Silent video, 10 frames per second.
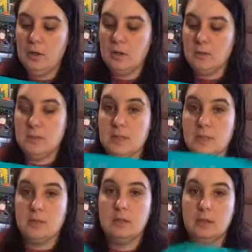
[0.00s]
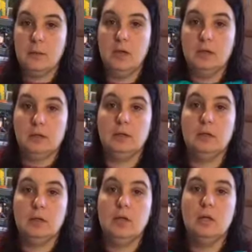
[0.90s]
This one's still a little wet.
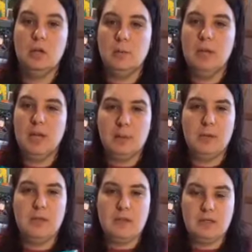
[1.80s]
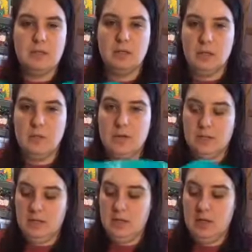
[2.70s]
Normally I put these, you guys
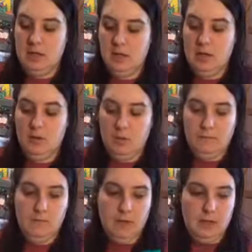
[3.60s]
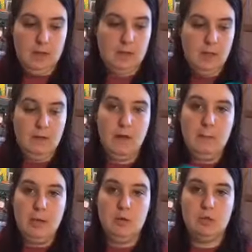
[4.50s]
see it, if I clean them
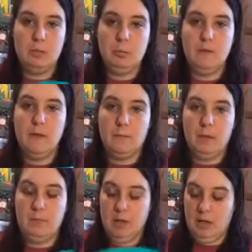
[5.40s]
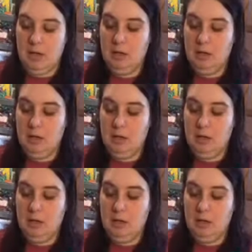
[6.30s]
I usually put them in my